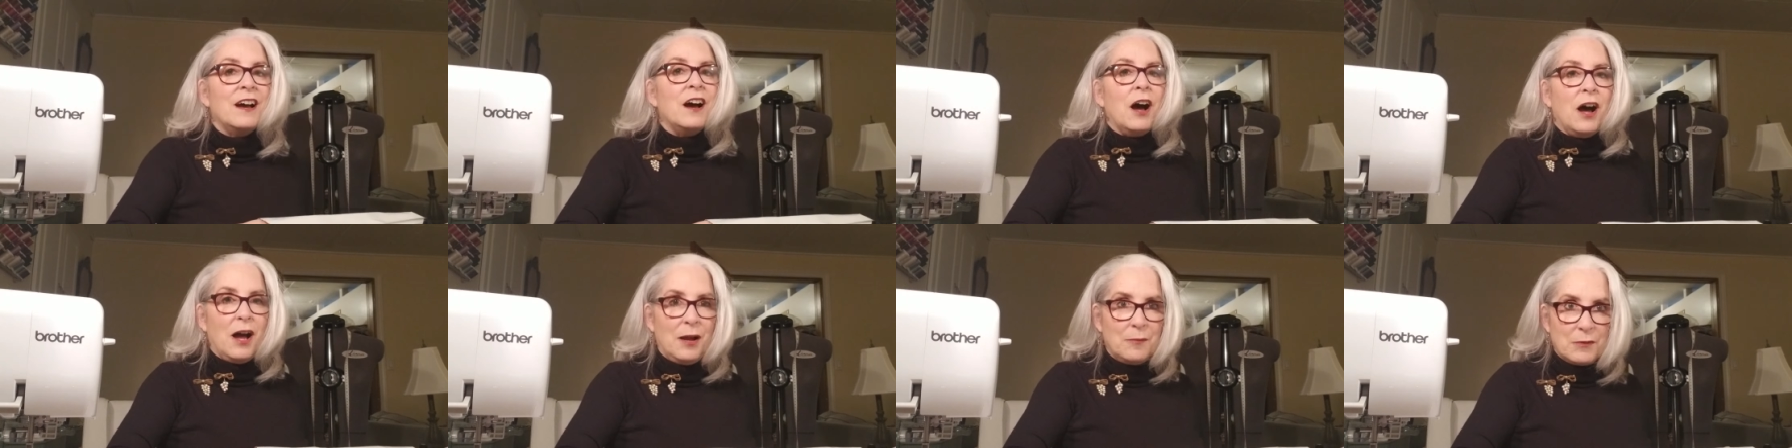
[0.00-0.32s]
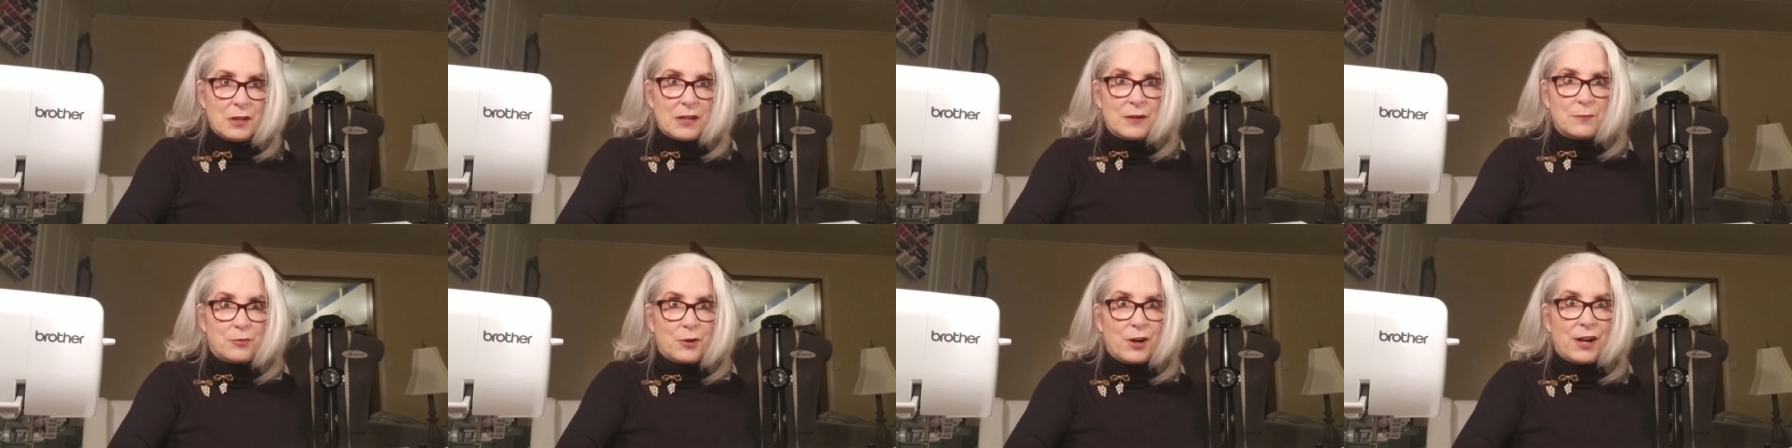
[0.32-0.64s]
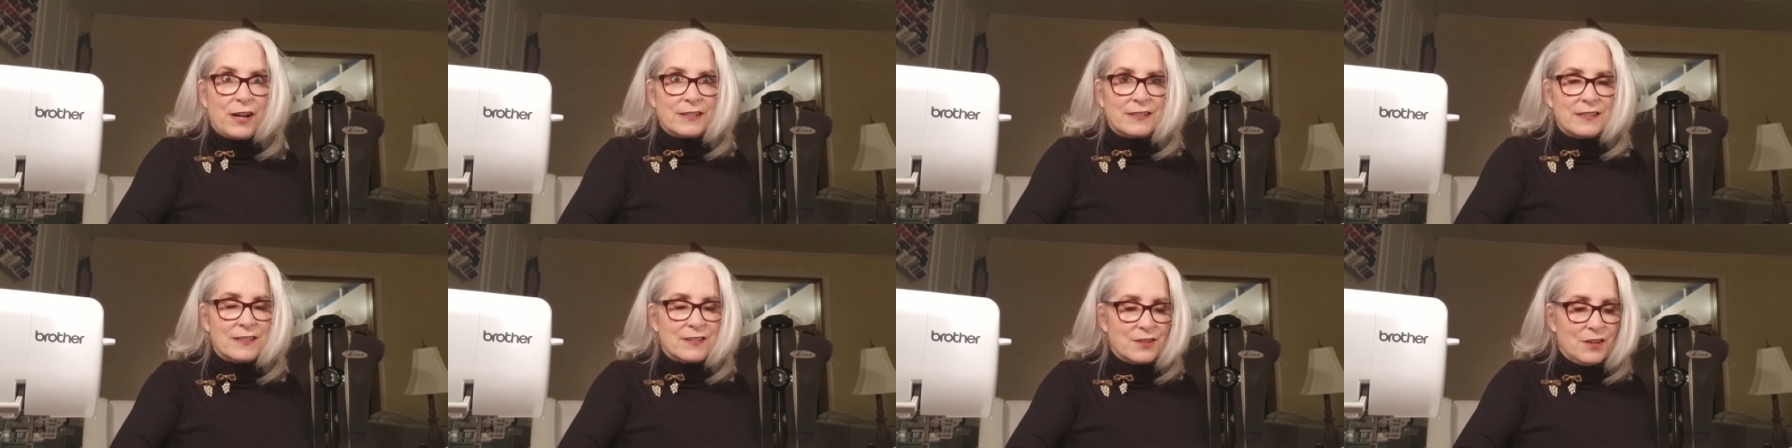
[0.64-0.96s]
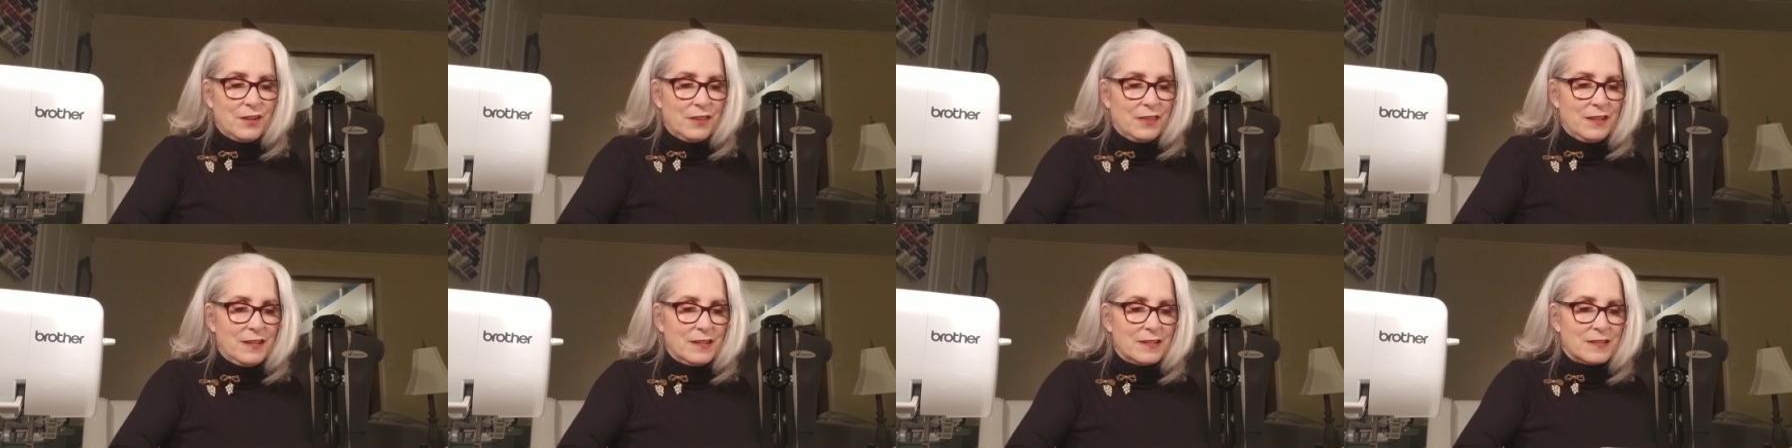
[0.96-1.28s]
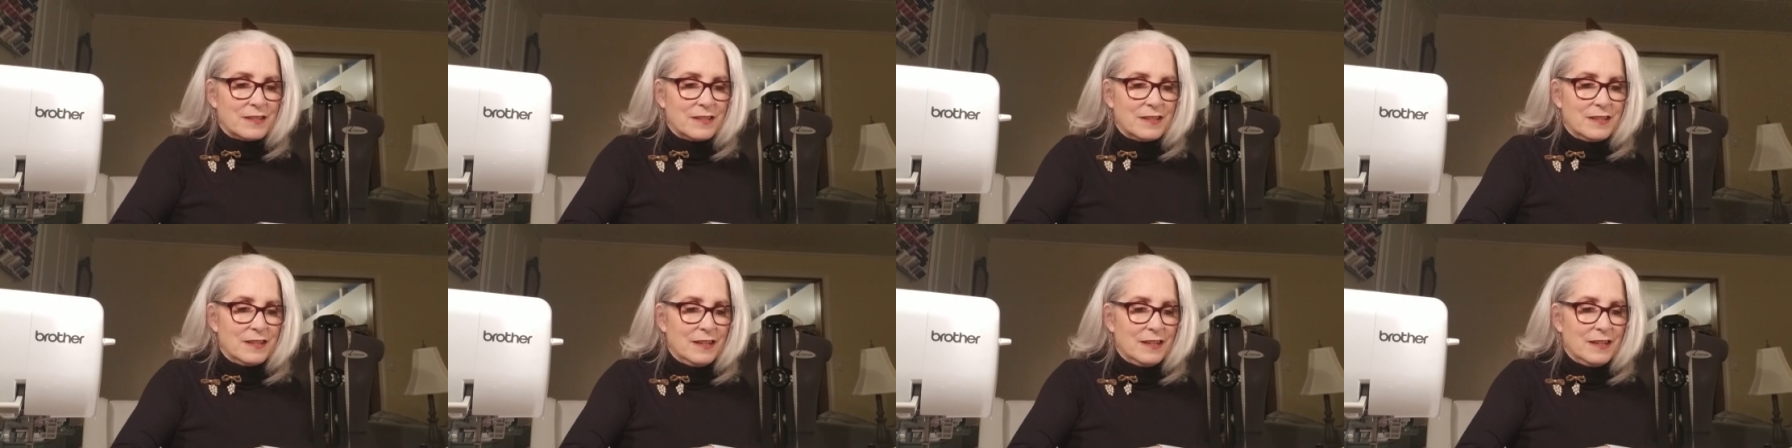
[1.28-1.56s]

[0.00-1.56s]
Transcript: I'm going to practice on this.